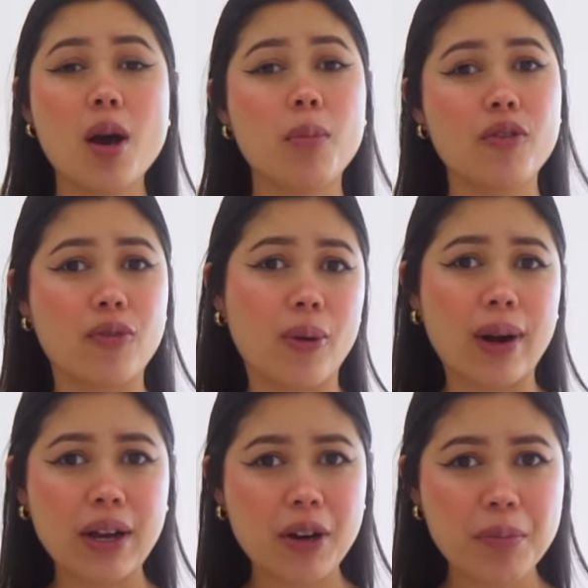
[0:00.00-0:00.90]
Before
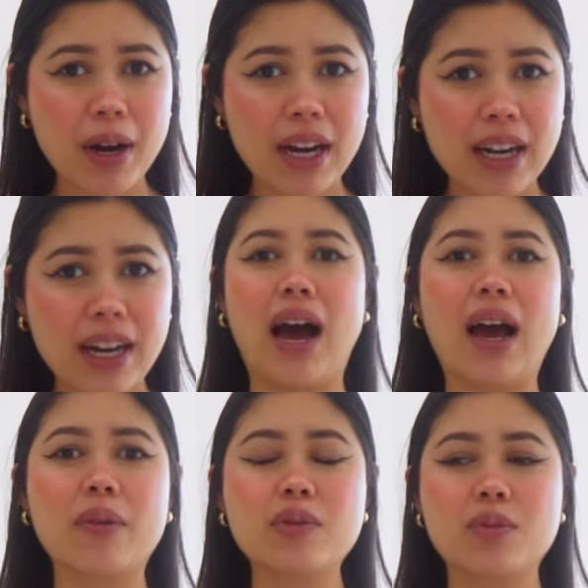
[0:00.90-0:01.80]
I got pregnant,
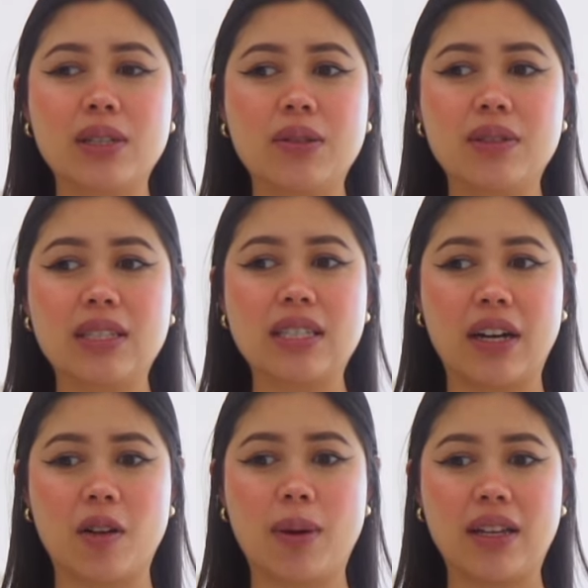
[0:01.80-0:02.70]
I was really, really
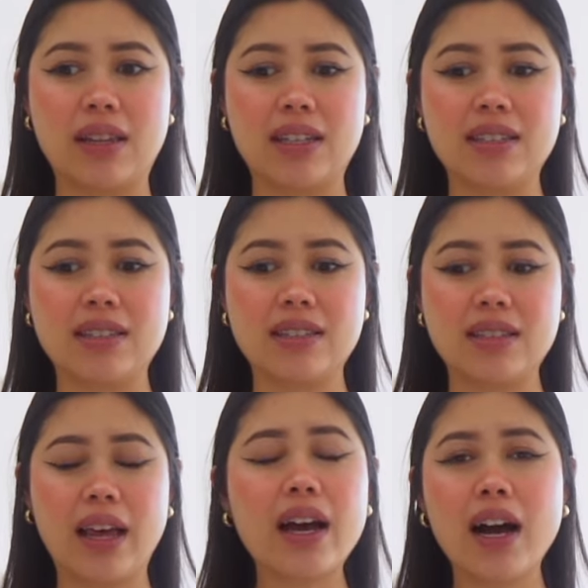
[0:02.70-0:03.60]
scared about this,
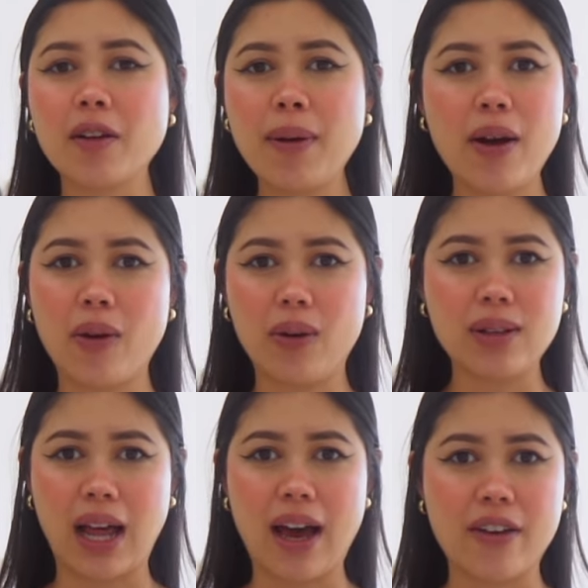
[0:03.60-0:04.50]
like kind of my whole
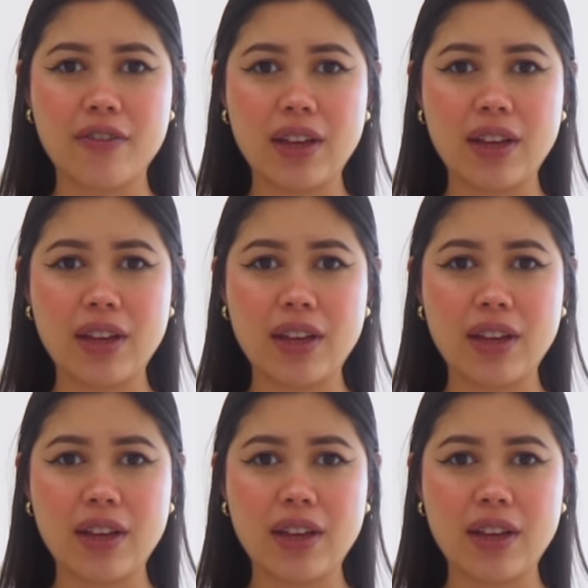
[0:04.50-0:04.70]
life.